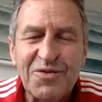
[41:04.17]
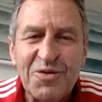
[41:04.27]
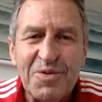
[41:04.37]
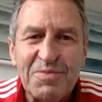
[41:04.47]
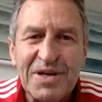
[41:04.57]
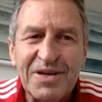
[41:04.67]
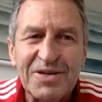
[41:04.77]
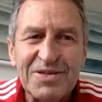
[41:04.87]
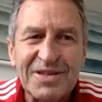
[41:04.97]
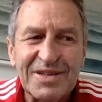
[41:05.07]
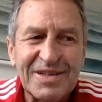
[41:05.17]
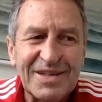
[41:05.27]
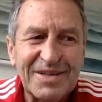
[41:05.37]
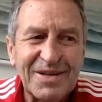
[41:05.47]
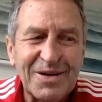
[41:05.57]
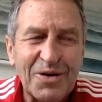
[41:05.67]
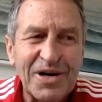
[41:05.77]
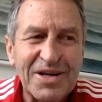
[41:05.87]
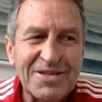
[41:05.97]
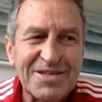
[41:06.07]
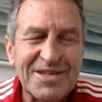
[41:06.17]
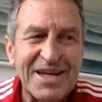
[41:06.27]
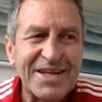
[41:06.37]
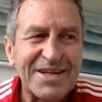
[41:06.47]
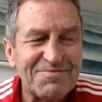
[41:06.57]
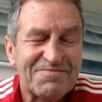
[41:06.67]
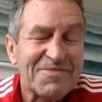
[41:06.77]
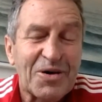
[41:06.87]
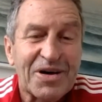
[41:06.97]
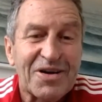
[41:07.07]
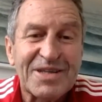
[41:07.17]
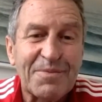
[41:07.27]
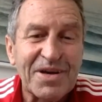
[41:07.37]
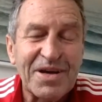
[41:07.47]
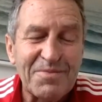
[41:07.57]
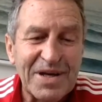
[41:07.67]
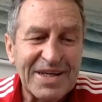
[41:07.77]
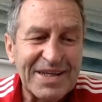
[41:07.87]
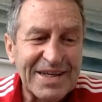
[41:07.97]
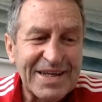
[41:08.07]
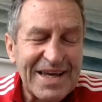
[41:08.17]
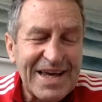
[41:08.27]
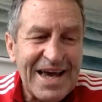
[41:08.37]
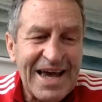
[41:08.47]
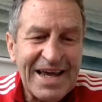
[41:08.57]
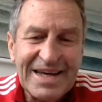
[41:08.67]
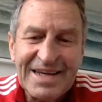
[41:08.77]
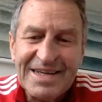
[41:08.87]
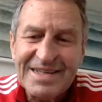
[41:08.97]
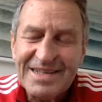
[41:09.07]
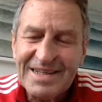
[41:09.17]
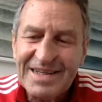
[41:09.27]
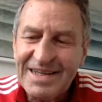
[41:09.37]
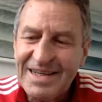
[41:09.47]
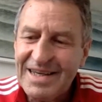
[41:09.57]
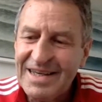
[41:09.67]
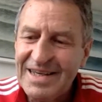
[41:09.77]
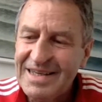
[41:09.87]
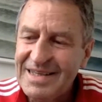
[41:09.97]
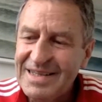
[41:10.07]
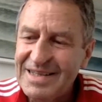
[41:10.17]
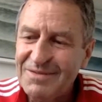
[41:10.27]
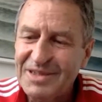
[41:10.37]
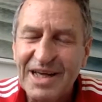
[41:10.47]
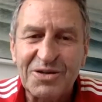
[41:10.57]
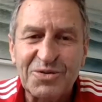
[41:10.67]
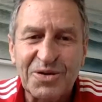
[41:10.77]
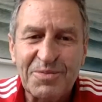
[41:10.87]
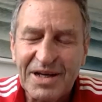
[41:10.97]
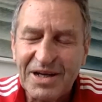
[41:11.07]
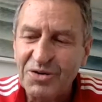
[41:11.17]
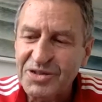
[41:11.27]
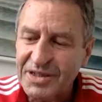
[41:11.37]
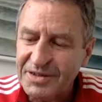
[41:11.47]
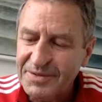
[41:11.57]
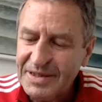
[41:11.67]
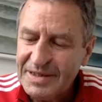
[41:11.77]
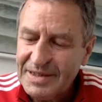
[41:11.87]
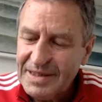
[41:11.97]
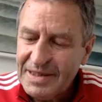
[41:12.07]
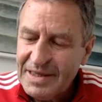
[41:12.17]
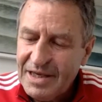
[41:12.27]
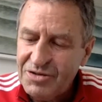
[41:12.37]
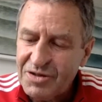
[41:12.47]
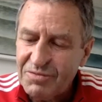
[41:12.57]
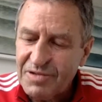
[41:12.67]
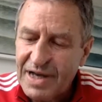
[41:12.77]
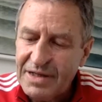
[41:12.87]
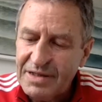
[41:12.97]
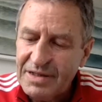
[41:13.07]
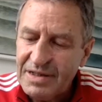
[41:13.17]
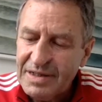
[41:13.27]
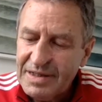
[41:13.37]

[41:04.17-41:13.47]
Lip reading: for me because Laurie had seen, something in me, and we started talking about coaching. He used to run